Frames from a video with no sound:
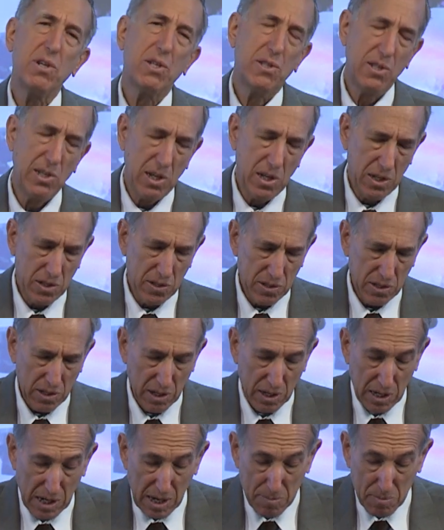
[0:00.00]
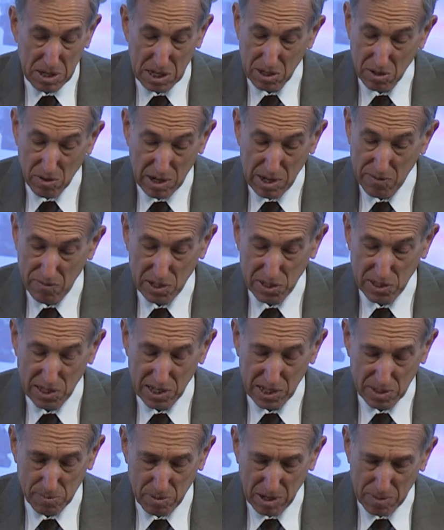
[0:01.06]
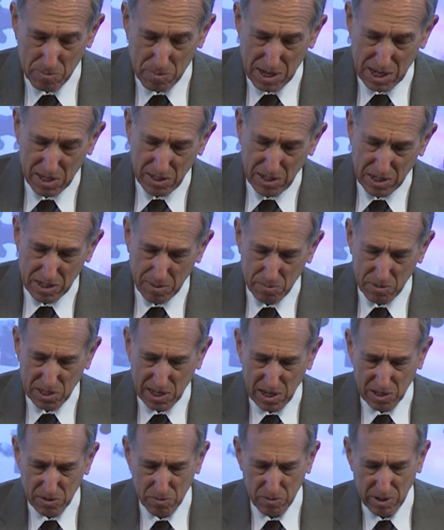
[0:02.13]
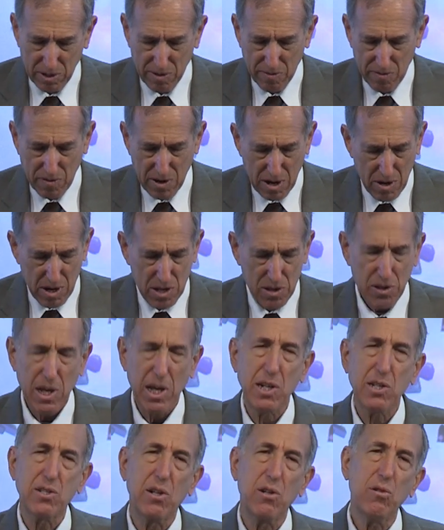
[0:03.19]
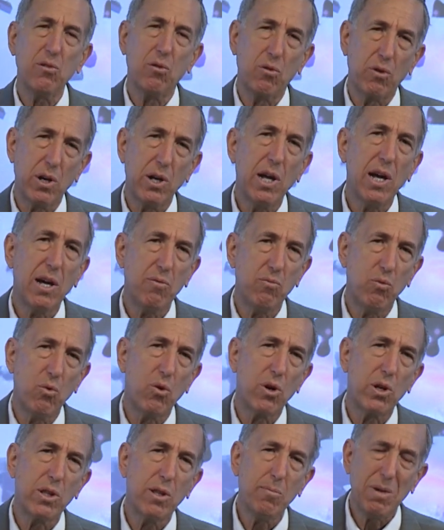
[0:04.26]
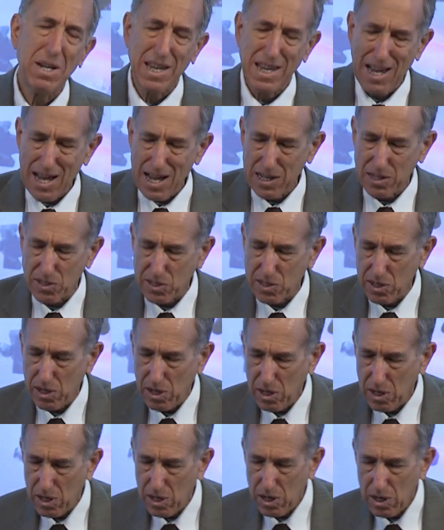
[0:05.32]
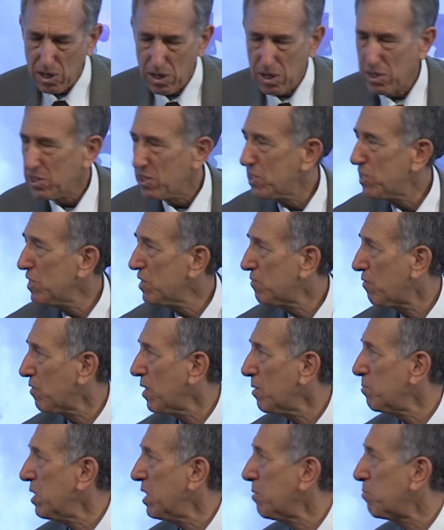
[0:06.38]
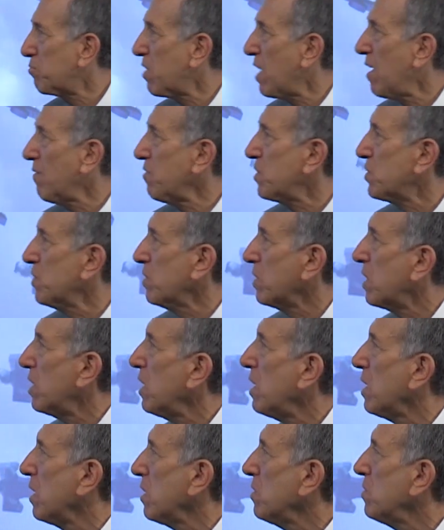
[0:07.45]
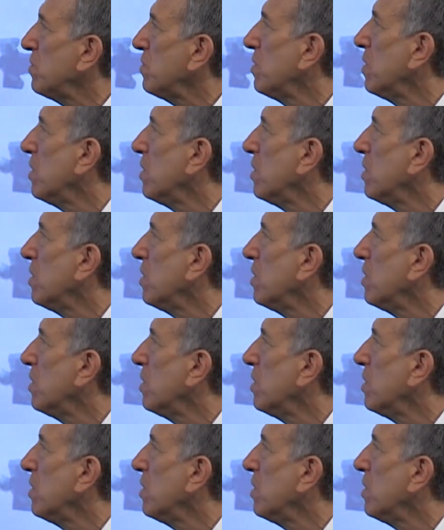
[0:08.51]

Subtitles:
sins, and I mean grievous sins, by mingling themselves with the very things the Lord had warned them against. This is from Prophets and Kings,